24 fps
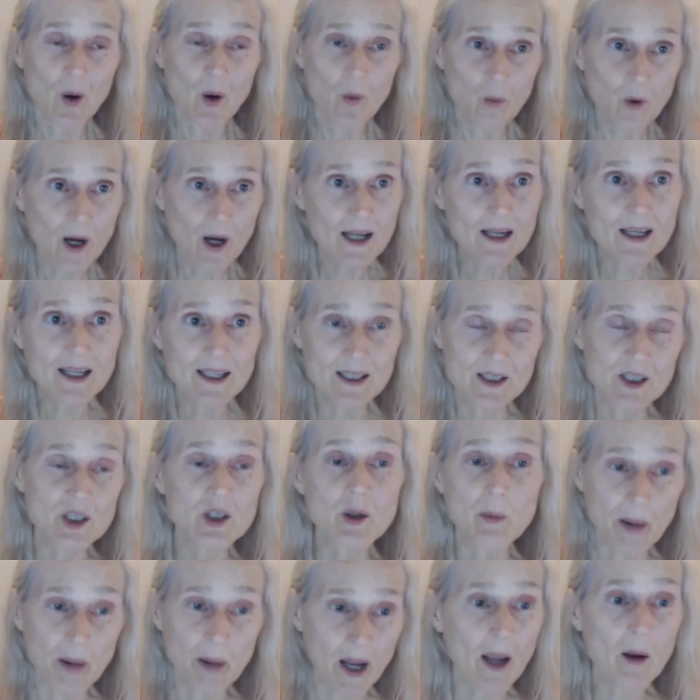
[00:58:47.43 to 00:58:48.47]
One is to
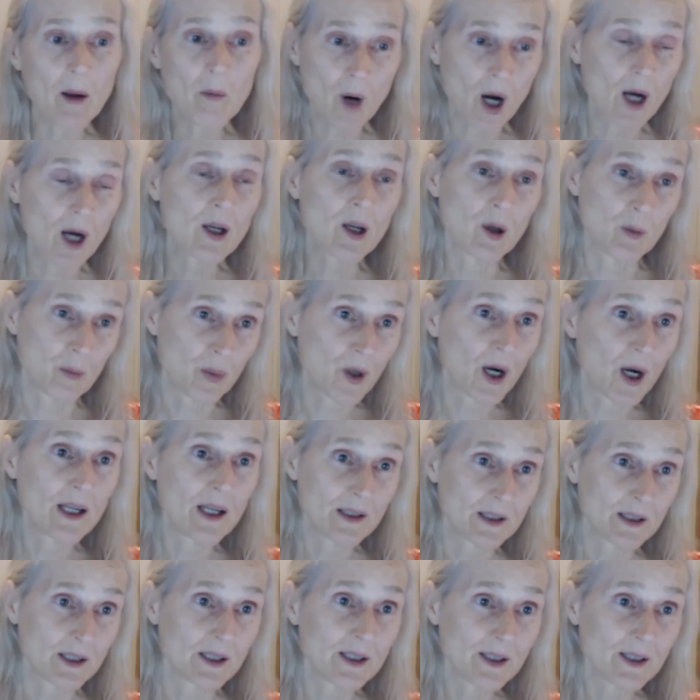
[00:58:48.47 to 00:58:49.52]
pay market
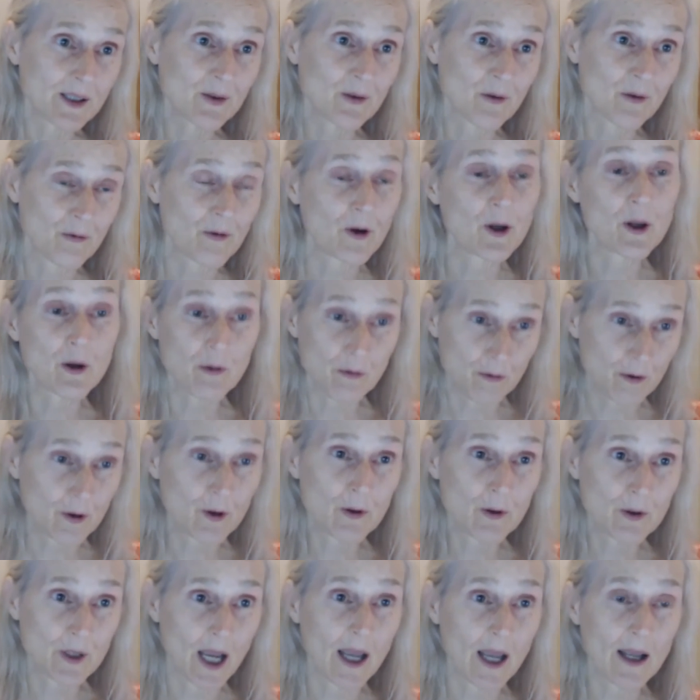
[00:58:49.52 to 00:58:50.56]
prices for the
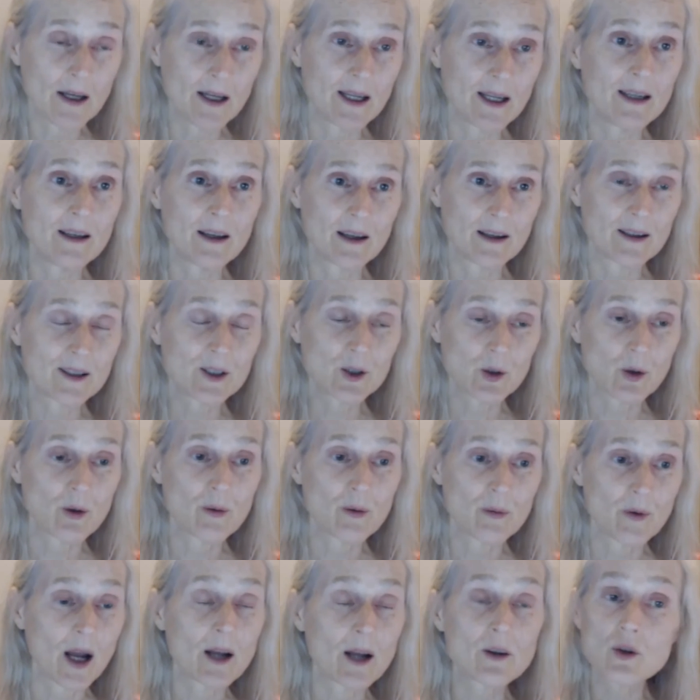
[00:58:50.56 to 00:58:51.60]
food, and it sort
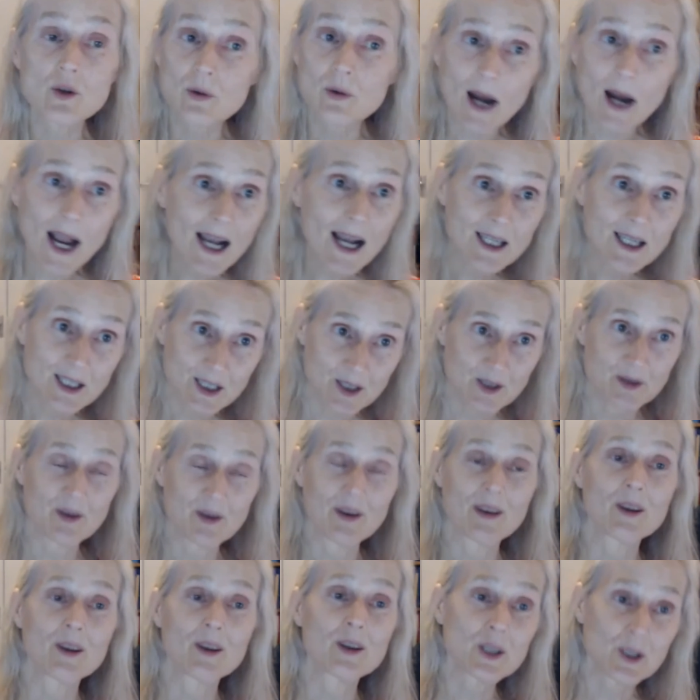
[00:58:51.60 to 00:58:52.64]
of attract
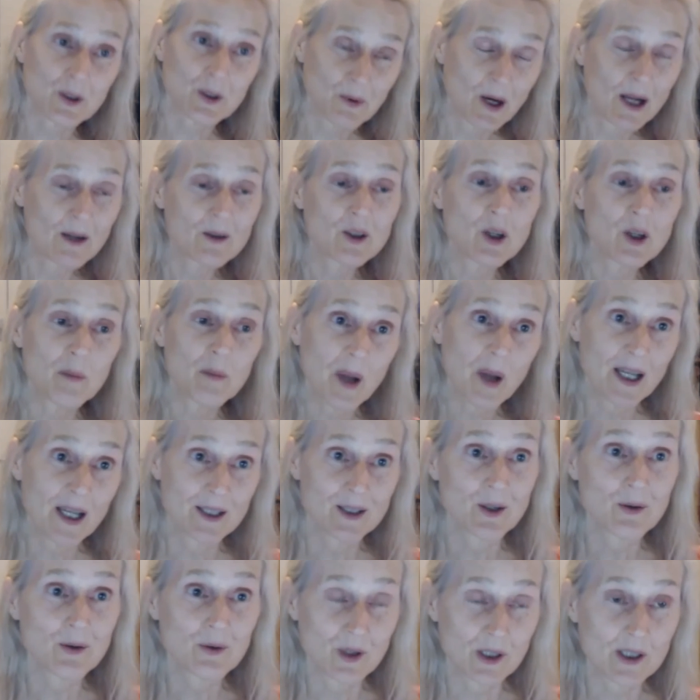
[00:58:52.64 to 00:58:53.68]
the surrounding
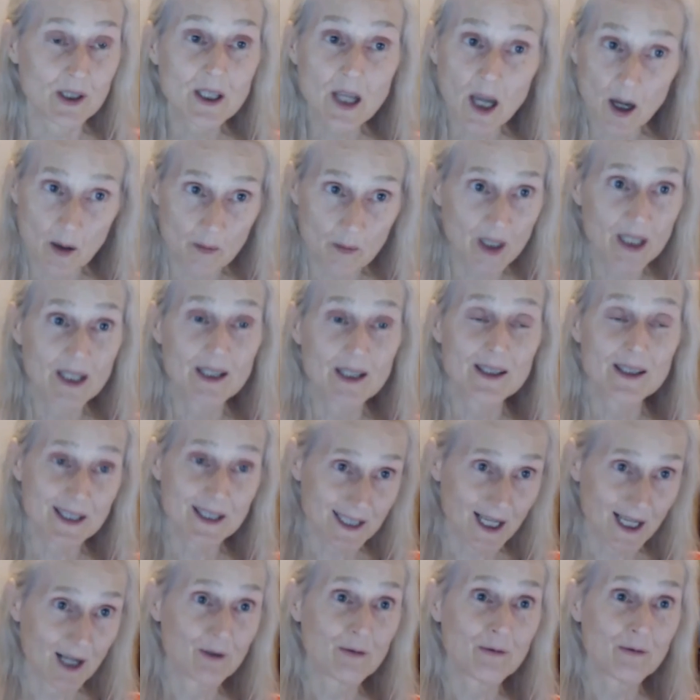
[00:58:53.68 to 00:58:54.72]
peasantry to come in and
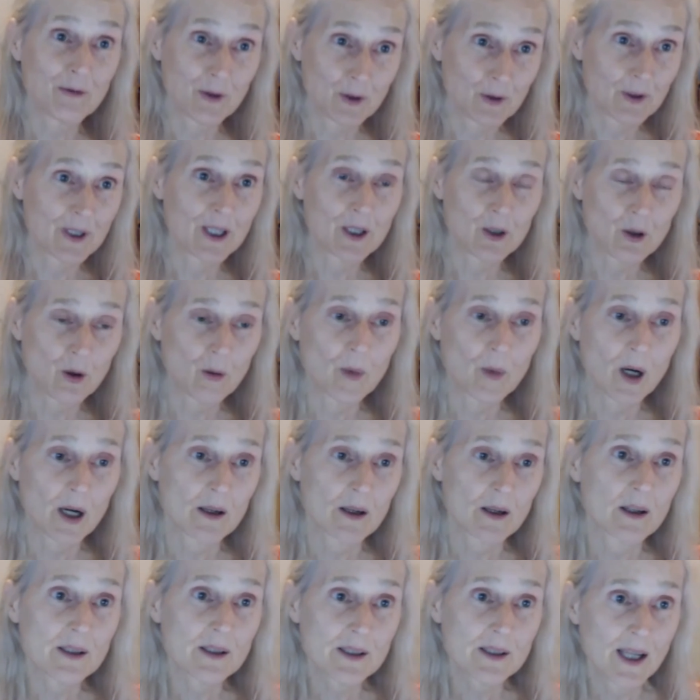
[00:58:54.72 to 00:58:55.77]
sell food in your
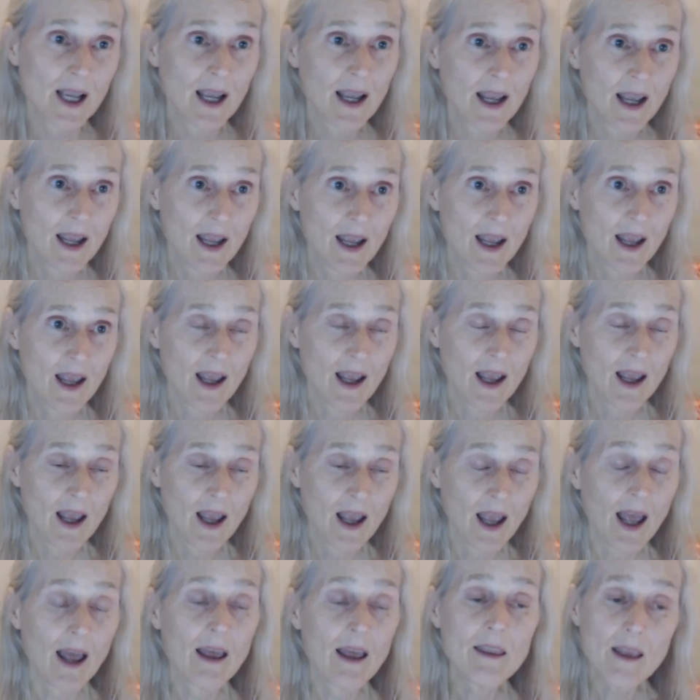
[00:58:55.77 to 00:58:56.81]
markets.
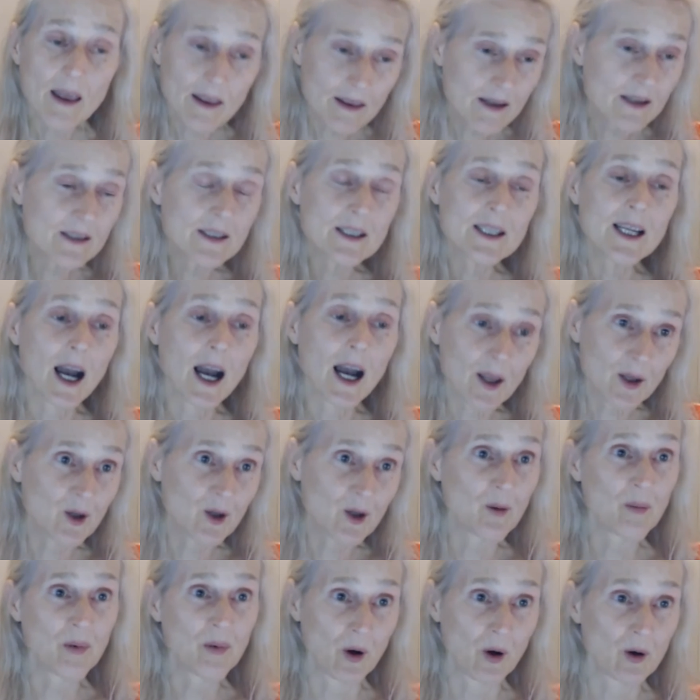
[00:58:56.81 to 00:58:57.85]
And then there's the other
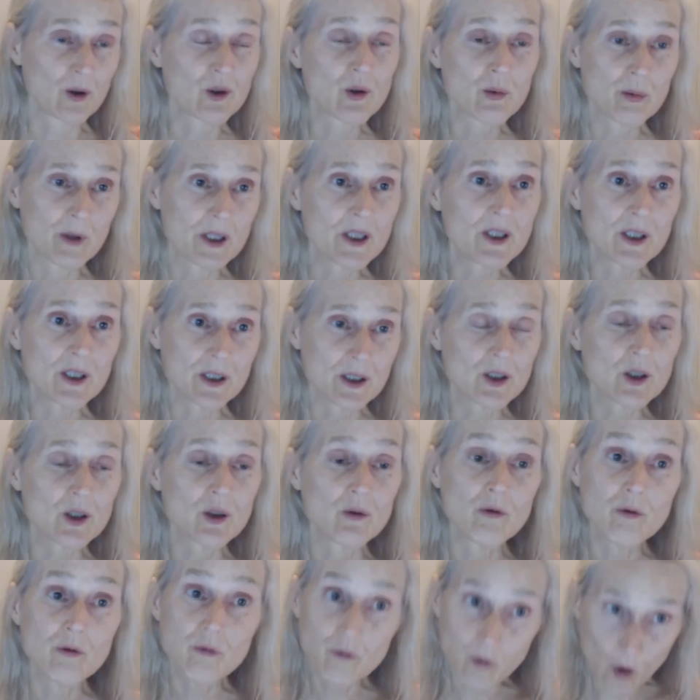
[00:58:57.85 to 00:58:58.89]
approach, which is
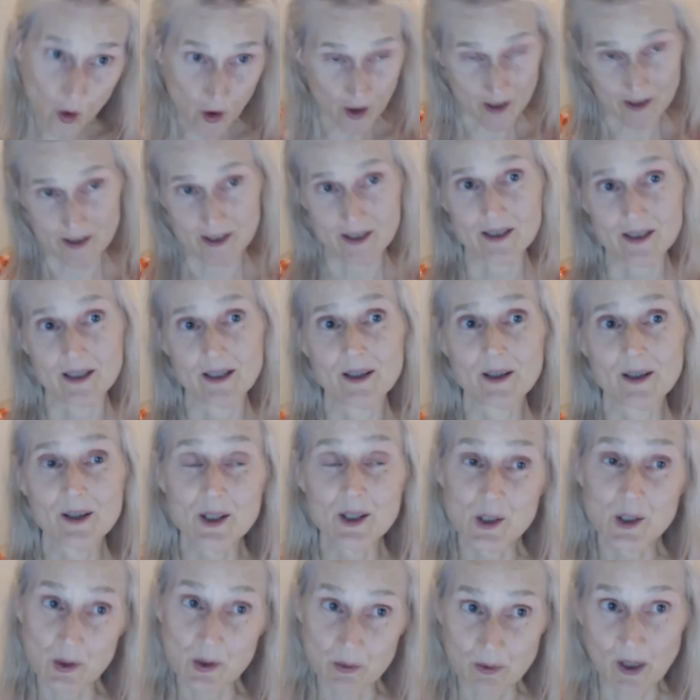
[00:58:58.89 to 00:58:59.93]
to force
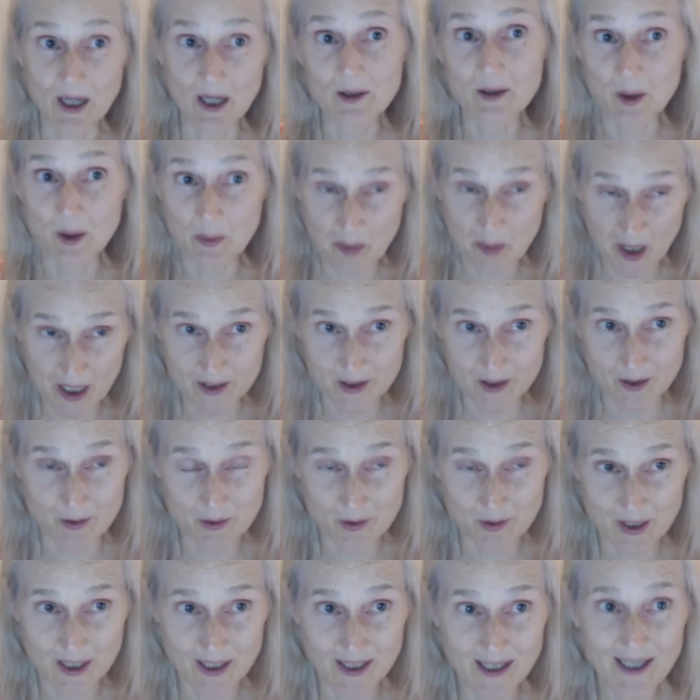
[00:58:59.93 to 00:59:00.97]
the surrounding
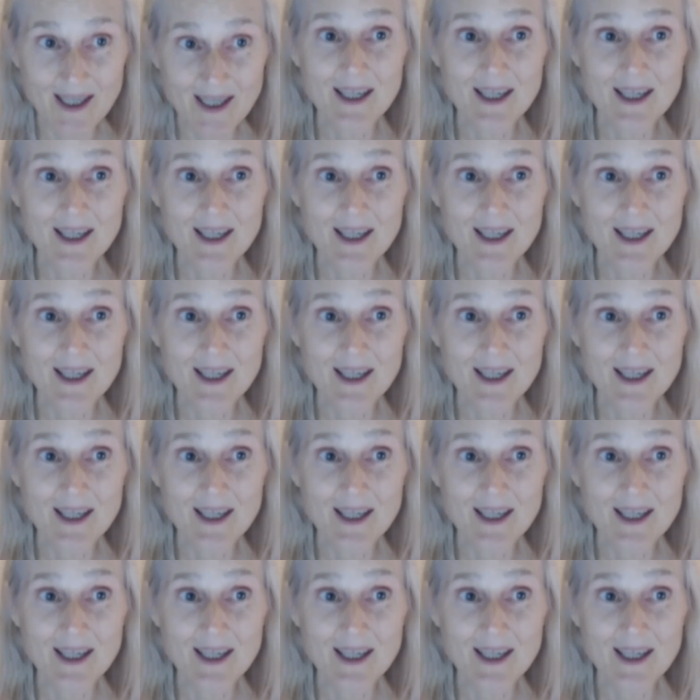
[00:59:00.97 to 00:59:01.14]
peasantry